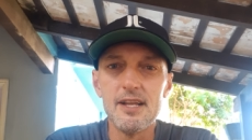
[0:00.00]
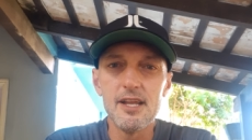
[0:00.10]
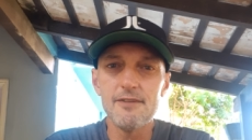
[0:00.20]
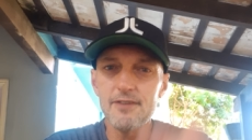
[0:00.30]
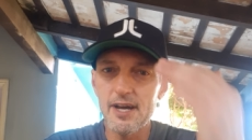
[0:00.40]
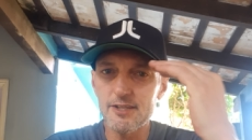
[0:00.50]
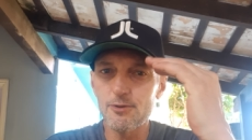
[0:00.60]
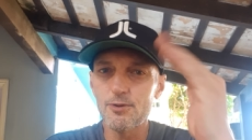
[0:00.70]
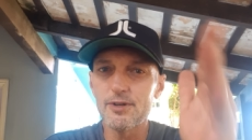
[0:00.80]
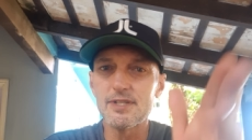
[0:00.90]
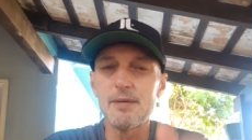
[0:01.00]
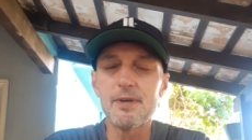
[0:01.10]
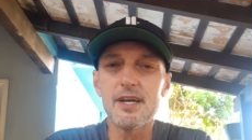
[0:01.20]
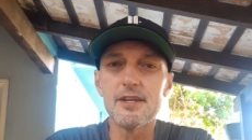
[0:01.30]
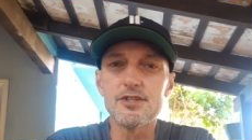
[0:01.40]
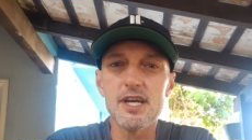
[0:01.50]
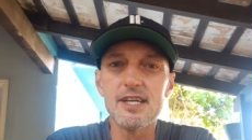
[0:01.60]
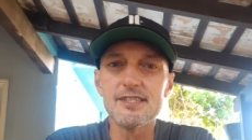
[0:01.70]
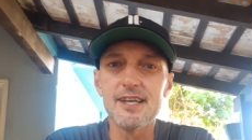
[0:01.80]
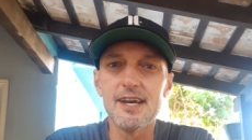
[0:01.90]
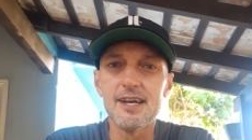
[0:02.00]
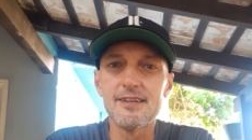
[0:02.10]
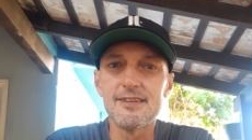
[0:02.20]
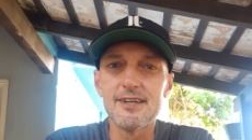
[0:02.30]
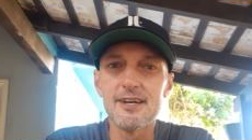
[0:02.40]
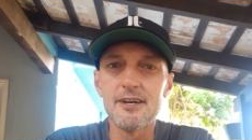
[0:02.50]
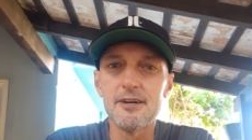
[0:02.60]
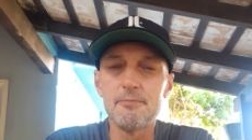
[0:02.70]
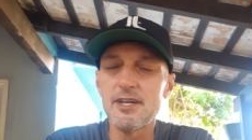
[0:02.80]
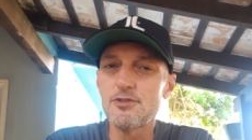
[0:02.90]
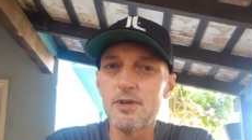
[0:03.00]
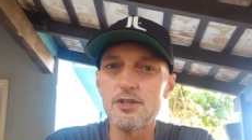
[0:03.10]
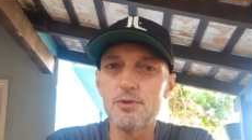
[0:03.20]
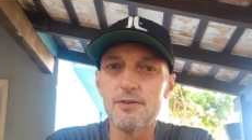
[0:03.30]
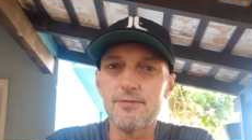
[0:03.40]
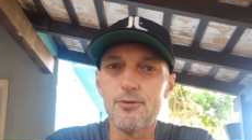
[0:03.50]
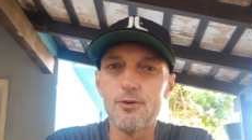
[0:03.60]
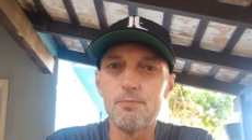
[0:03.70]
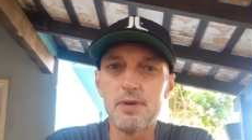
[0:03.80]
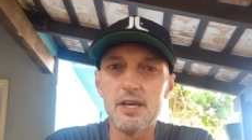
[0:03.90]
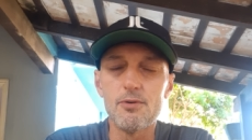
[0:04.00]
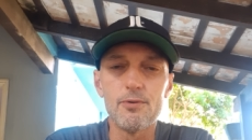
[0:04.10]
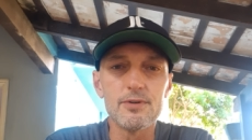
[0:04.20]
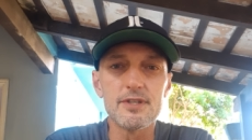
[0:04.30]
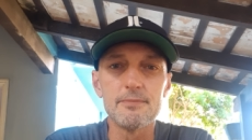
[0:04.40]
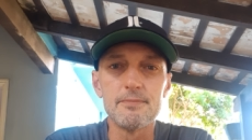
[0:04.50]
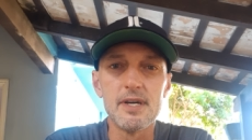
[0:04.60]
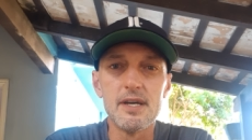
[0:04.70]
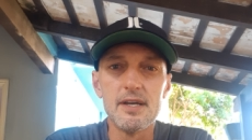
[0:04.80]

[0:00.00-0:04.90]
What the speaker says: Love, light, and all those hippie kind of jazz, and may 2024 be awesome.